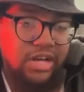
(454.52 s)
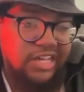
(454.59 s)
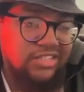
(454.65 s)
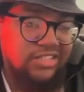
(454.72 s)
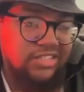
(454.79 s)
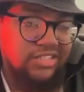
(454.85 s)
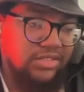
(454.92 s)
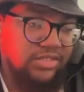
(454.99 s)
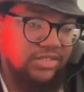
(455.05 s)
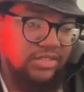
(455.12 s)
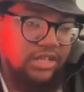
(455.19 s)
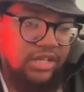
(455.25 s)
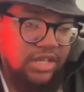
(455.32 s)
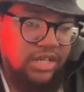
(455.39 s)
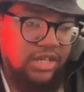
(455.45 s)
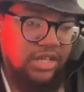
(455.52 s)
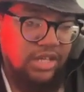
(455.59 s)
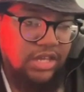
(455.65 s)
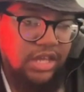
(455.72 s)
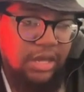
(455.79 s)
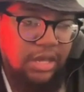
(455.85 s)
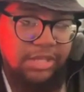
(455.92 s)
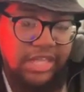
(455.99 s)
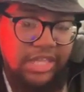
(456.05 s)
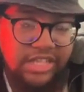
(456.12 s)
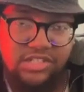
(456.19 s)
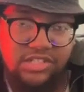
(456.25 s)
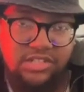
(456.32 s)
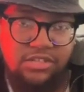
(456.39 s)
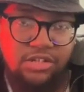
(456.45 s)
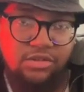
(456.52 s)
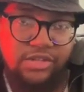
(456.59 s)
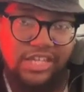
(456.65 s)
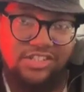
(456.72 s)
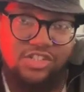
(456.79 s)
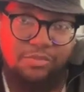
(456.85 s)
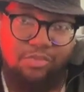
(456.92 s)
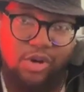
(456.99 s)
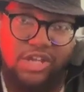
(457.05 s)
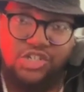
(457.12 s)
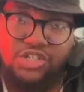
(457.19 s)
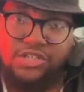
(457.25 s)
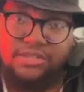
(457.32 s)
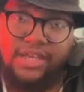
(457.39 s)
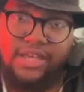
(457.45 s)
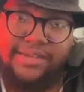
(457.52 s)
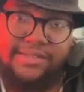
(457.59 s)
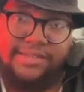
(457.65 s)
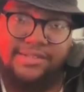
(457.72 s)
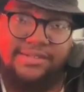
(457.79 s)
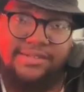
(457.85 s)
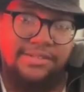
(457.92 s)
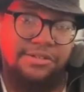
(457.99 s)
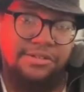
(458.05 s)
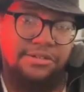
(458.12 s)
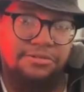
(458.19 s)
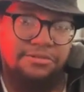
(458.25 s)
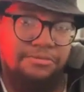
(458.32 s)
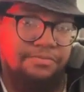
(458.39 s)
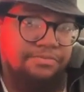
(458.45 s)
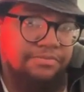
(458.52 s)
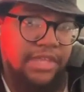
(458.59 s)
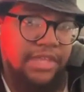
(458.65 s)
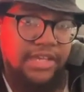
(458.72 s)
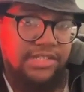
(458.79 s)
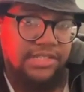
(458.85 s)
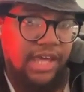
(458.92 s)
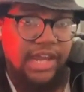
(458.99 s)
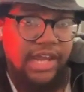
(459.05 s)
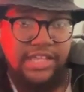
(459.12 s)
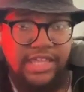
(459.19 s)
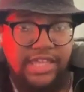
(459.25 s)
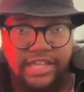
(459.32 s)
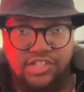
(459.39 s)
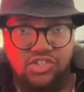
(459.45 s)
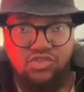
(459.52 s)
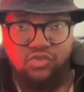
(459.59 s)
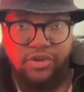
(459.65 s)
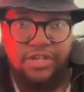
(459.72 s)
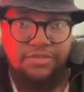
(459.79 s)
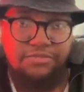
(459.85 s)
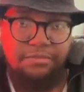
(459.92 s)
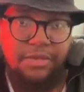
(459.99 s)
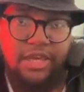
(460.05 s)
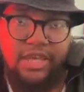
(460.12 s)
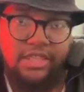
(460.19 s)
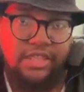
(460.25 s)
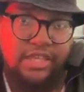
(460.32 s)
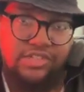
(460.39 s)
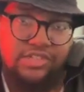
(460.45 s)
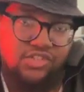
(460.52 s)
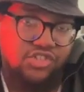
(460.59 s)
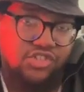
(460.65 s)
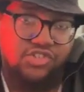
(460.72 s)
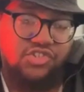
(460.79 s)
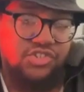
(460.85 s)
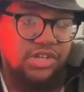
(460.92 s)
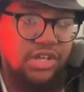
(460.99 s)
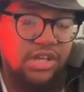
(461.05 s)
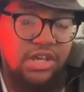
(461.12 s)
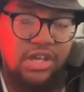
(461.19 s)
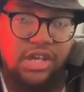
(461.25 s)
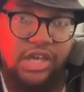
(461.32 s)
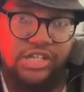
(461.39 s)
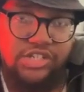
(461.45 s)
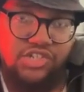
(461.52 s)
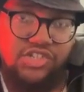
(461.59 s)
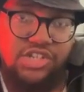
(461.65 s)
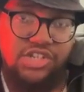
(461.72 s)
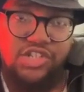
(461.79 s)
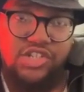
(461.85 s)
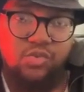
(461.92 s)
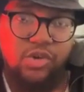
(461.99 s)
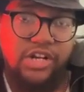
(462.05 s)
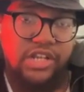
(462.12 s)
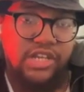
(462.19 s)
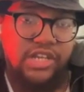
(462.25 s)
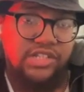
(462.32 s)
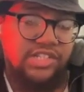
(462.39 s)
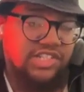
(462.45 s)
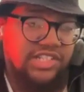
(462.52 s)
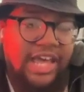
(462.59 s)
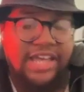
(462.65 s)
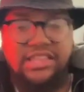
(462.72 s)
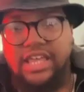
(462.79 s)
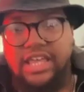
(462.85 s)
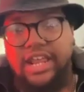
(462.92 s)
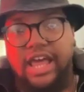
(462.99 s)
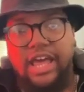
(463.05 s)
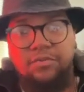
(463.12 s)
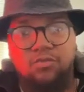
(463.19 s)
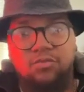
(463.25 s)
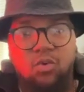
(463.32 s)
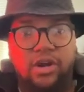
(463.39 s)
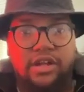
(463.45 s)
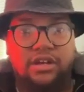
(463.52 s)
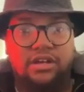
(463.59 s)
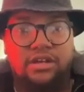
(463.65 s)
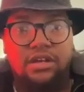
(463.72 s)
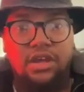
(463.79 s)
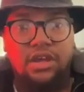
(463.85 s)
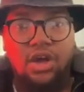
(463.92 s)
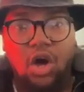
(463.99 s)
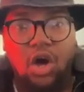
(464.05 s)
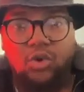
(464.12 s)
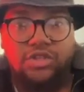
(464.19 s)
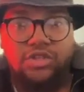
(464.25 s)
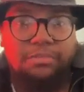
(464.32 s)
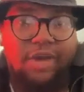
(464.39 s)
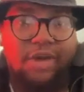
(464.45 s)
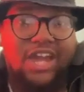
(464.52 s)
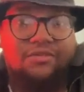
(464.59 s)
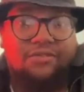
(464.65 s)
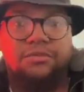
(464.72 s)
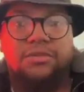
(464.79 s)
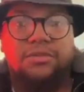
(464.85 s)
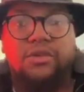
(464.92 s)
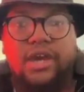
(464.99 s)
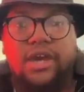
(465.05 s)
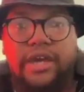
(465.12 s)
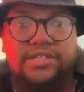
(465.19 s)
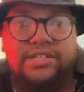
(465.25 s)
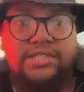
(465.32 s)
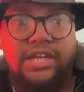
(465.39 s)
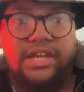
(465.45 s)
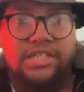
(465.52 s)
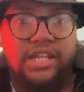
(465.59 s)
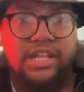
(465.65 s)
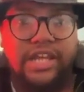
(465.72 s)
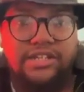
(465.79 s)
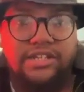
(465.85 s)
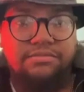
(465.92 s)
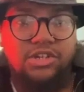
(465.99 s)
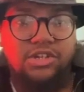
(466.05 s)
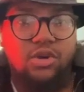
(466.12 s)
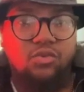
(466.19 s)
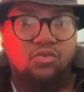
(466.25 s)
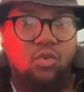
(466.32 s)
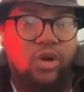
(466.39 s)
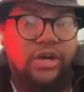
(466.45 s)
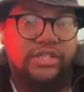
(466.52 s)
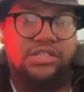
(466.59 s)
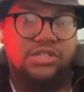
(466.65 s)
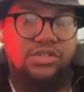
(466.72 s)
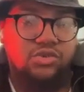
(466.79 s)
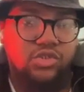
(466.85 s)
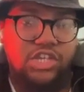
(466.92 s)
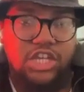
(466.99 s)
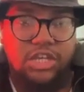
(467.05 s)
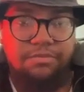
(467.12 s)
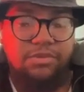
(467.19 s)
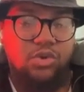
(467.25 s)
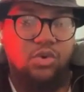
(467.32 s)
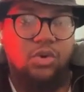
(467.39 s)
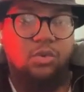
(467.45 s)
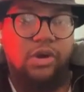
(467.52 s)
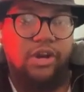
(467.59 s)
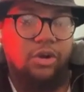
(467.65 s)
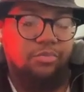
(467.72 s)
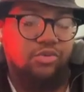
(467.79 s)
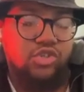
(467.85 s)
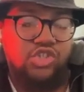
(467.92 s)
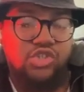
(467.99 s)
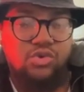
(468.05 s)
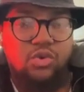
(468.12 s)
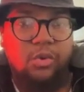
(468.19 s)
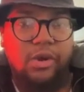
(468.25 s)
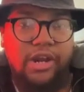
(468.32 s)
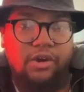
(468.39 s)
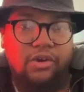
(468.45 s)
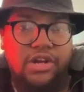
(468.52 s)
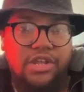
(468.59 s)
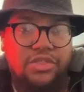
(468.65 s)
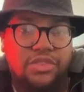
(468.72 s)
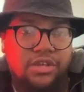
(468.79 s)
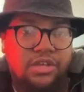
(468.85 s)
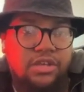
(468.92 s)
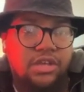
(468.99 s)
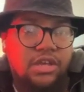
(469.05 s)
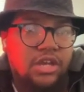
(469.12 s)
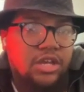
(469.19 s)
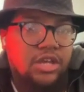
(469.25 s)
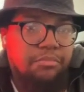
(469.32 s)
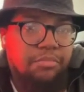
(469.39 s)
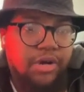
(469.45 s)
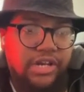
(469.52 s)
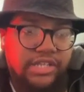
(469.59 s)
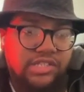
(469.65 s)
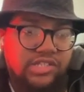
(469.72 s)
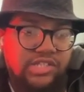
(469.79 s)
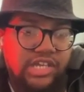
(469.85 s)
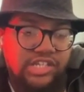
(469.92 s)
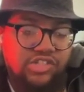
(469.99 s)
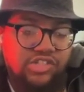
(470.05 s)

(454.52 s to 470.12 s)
said, well, that's depression. That's, anxiety. That's grief, man. It just is what it is. It's not that I want to hold it back from you guys. It's not that I, want to keep you away or push you away or anything, but it's,